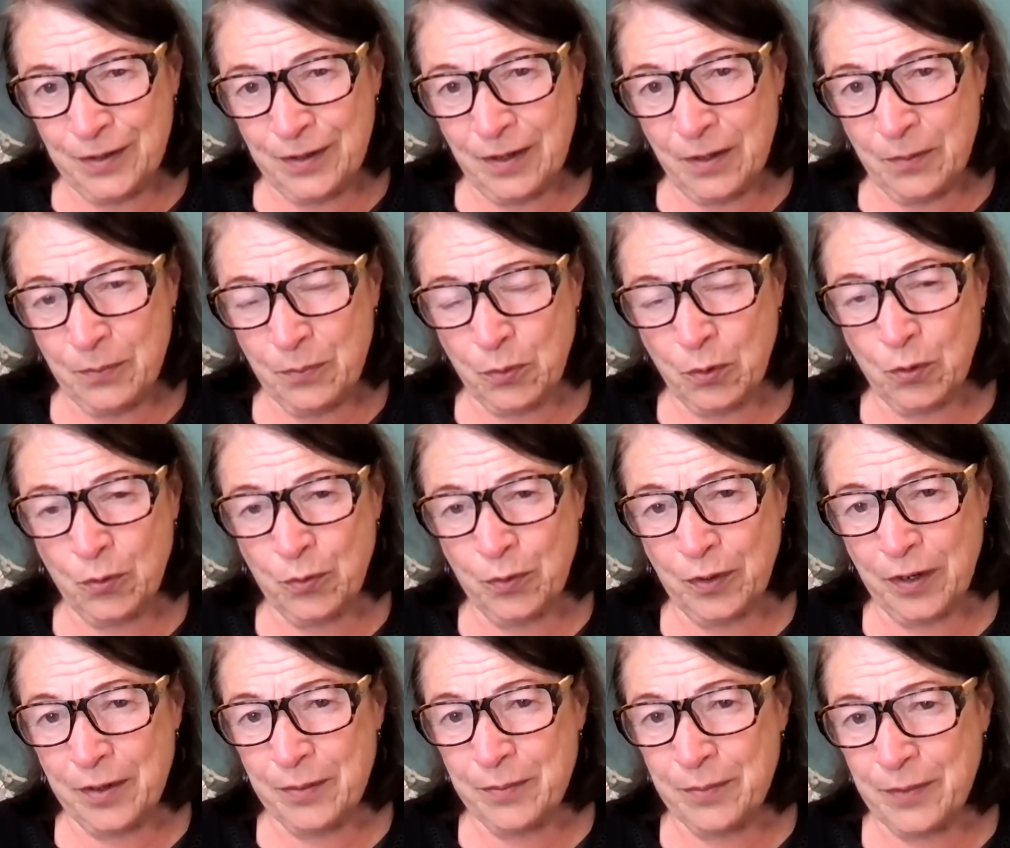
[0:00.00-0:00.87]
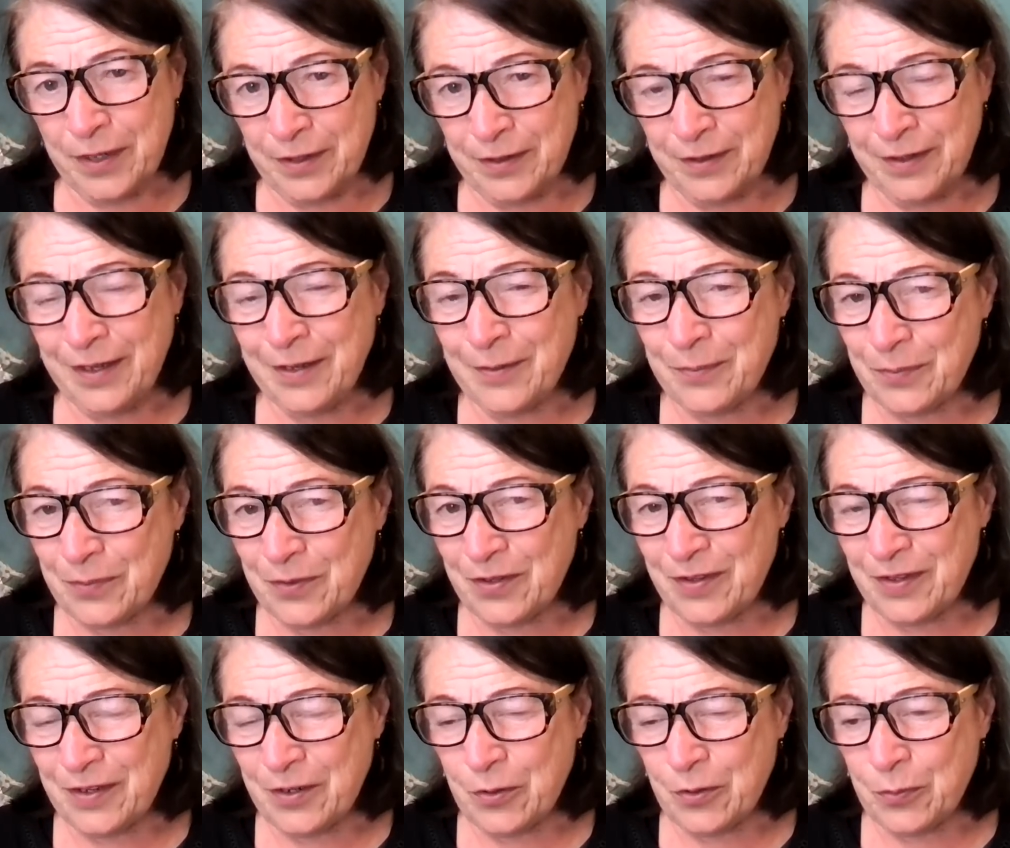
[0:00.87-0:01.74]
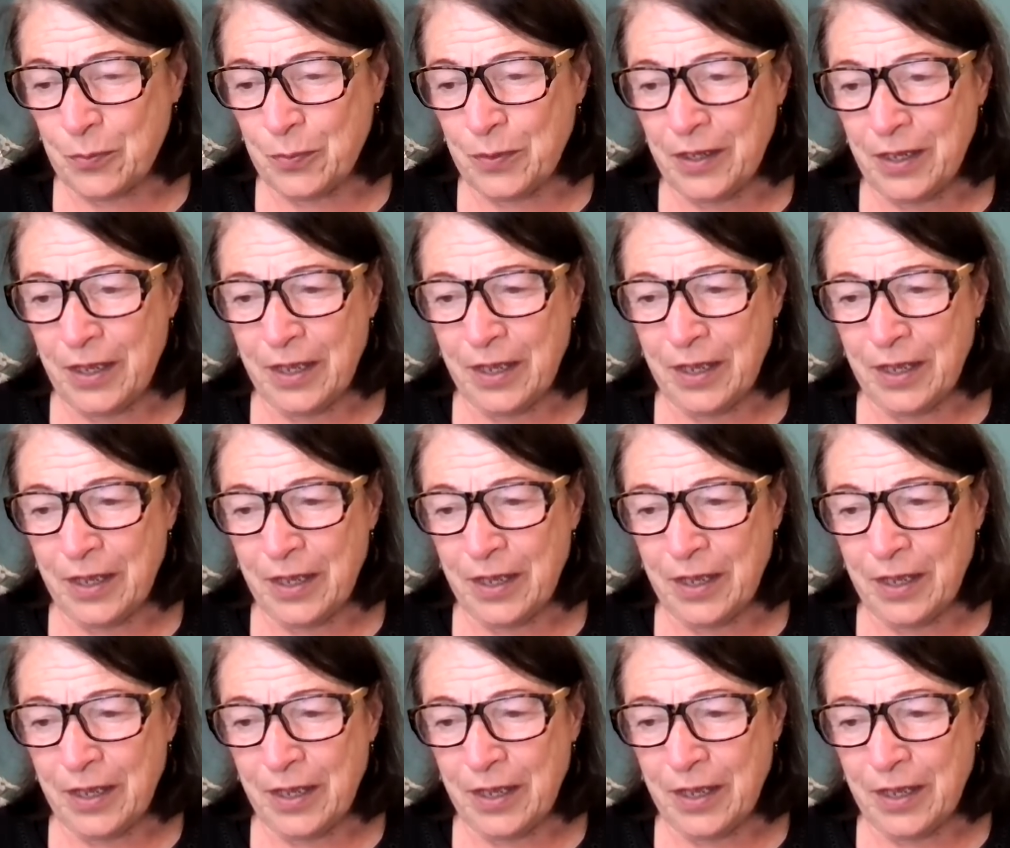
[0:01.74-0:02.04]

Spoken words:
a program in hypnotherapy.